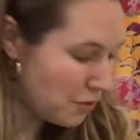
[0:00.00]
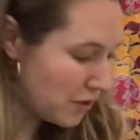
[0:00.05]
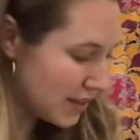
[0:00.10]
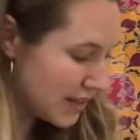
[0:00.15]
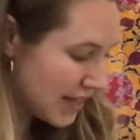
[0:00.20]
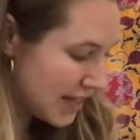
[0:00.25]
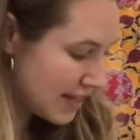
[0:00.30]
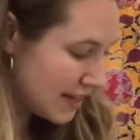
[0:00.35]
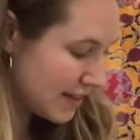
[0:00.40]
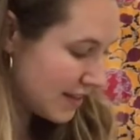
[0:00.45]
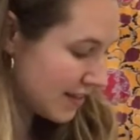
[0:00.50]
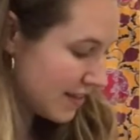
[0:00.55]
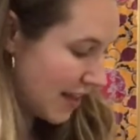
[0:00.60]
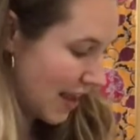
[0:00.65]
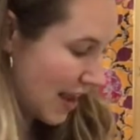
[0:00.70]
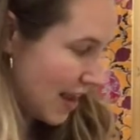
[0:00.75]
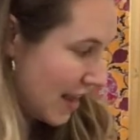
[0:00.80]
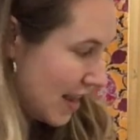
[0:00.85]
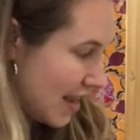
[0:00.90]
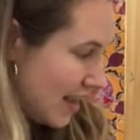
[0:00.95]
Let's
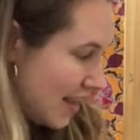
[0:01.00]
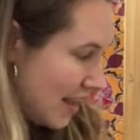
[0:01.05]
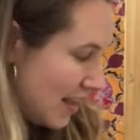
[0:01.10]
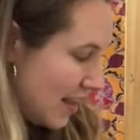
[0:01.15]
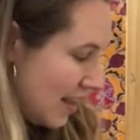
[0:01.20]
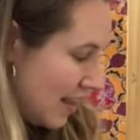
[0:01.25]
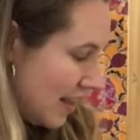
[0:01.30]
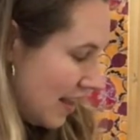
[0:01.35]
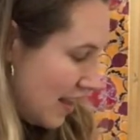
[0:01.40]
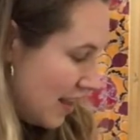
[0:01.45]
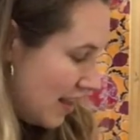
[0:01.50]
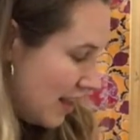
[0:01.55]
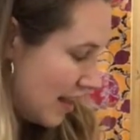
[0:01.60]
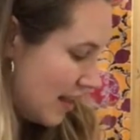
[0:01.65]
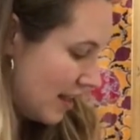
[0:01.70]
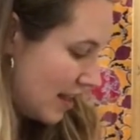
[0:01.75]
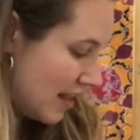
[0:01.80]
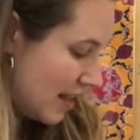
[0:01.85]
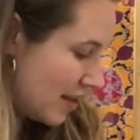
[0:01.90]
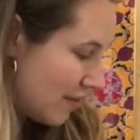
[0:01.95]
think.
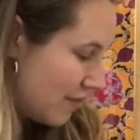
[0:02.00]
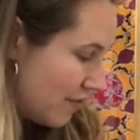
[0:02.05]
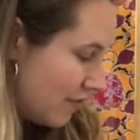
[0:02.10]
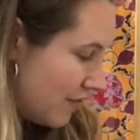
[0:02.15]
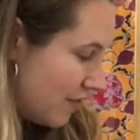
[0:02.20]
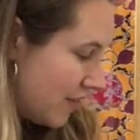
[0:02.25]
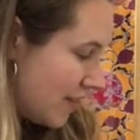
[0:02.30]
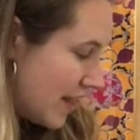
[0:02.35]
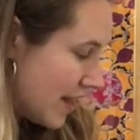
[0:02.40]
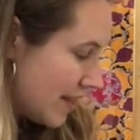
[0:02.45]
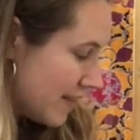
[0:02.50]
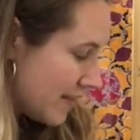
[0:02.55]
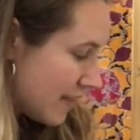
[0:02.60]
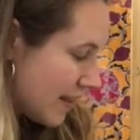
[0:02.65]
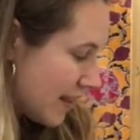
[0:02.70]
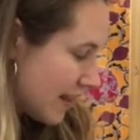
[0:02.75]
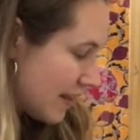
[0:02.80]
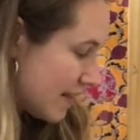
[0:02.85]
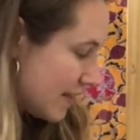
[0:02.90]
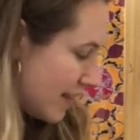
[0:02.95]
If this
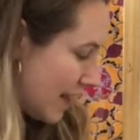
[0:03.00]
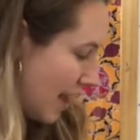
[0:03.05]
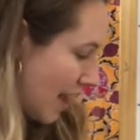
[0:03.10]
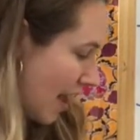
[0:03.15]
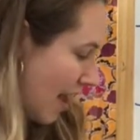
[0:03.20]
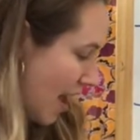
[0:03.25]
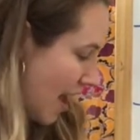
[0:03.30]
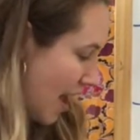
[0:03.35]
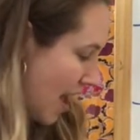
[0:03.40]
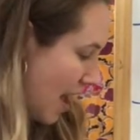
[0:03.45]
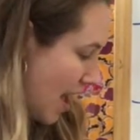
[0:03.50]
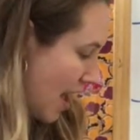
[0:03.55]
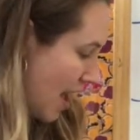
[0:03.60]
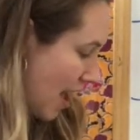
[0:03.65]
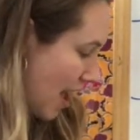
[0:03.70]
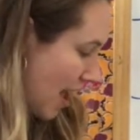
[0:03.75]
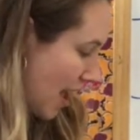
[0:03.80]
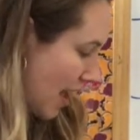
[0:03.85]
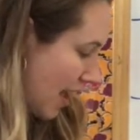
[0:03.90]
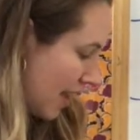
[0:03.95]
is
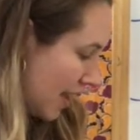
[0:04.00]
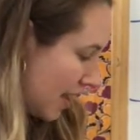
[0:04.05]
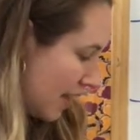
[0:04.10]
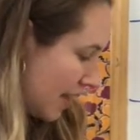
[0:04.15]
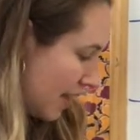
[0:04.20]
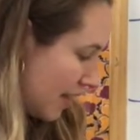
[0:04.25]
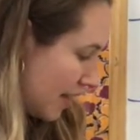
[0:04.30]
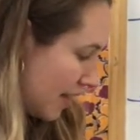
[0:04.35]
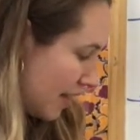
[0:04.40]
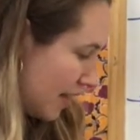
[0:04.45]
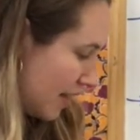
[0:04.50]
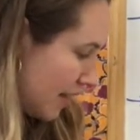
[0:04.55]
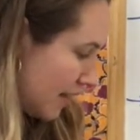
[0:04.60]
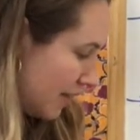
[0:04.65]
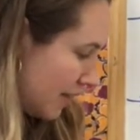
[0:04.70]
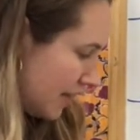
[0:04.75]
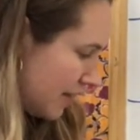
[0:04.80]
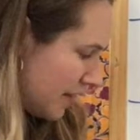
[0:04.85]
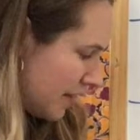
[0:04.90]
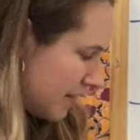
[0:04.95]
A,
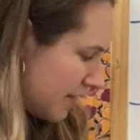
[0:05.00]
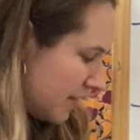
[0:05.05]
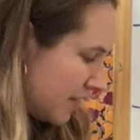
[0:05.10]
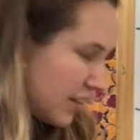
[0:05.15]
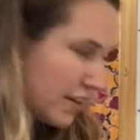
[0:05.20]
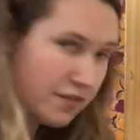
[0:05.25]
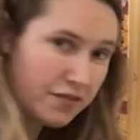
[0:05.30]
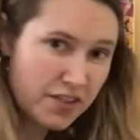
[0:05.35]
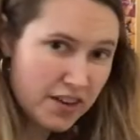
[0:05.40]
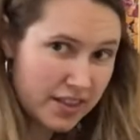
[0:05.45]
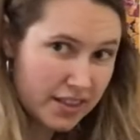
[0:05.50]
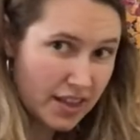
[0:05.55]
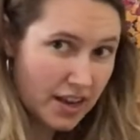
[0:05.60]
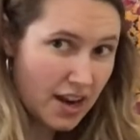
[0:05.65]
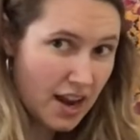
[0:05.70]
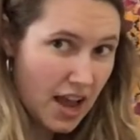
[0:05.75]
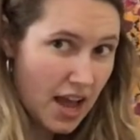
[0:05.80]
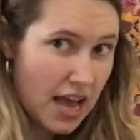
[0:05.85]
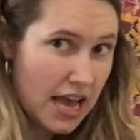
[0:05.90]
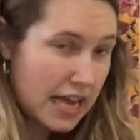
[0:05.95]
this is different than
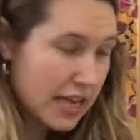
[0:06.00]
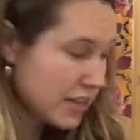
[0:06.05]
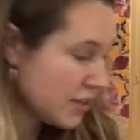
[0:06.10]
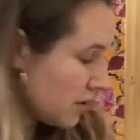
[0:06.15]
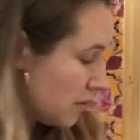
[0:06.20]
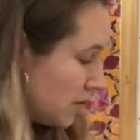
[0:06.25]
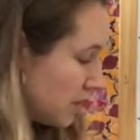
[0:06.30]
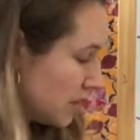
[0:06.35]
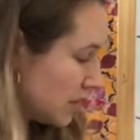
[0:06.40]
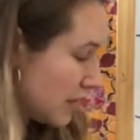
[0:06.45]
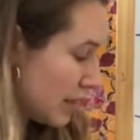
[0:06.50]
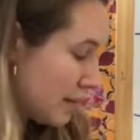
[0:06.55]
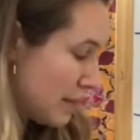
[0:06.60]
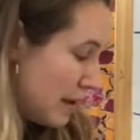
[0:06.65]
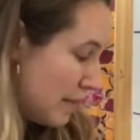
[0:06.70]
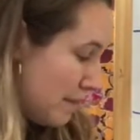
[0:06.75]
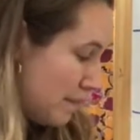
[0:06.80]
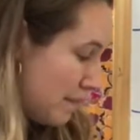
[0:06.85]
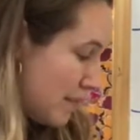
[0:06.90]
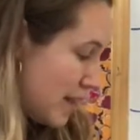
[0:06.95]
A, so it's going to
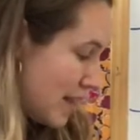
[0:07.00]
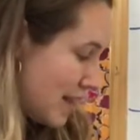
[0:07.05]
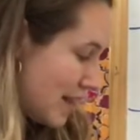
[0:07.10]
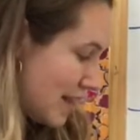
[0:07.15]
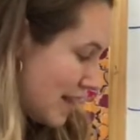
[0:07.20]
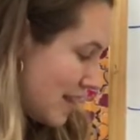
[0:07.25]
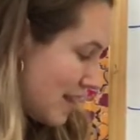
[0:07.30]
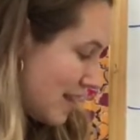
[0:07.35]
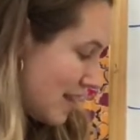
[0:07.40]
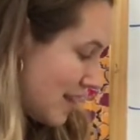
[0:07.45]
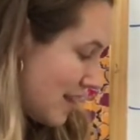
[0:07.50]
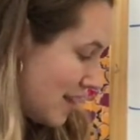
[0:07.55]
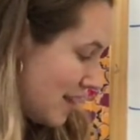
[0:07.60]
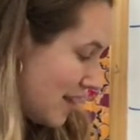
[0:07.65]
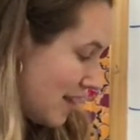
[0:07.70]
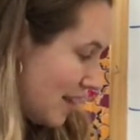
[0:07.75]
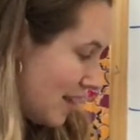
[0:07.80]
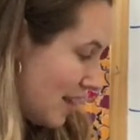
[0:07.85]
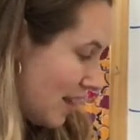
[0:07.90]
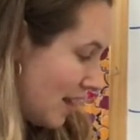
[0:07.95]
be B.
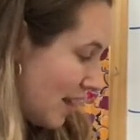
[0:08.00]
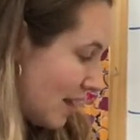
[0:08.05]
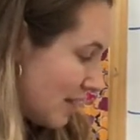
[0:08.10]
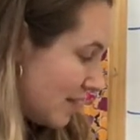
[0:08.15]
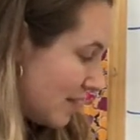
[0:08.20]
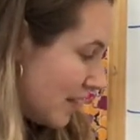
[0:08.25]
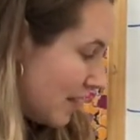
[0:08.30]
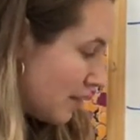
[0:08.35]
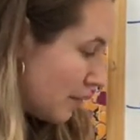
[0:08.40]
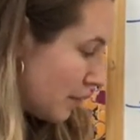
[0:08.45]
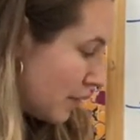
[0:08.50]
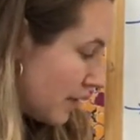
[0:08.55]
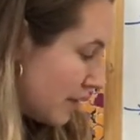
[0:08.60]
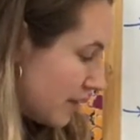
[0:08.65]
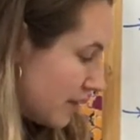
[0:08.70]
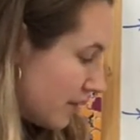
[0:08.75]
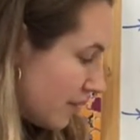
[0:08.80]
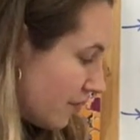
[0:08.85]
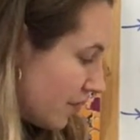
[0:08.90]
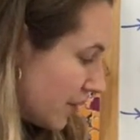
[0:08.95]
And this one is
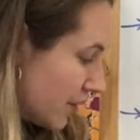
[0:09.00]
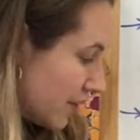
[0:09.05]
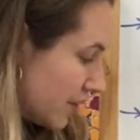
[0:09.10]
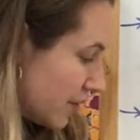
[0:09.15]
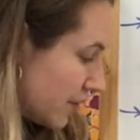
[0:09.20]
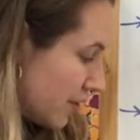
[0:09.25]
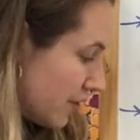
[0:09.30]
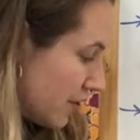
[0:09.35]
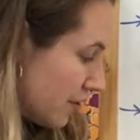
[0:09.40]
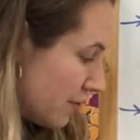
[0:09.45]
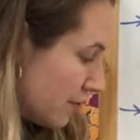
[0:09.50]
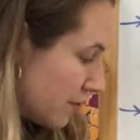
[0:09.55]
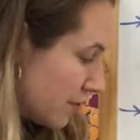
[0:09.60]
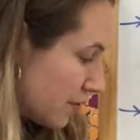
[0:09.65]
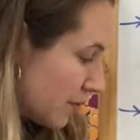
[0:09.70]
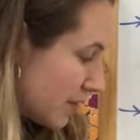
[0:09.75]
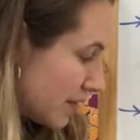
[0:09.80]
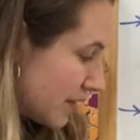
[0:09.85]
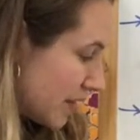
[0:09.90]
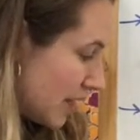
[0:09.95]
different too,
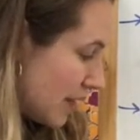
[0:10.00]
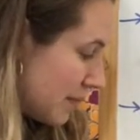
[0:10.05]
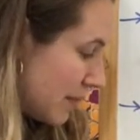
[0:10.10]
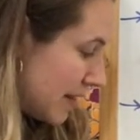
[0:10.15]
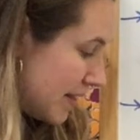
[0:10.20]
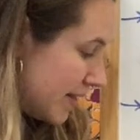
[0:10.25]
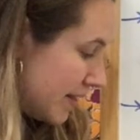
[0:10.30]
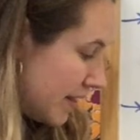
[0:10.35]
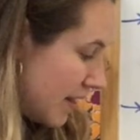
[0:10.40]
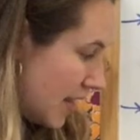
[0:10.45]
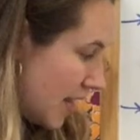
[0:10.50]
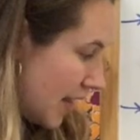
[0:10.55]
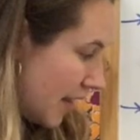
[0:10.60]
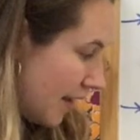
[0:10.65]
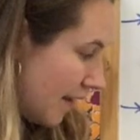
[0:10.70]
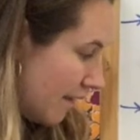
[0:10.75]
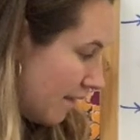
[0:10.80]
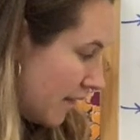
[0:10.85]
so it's going to be C.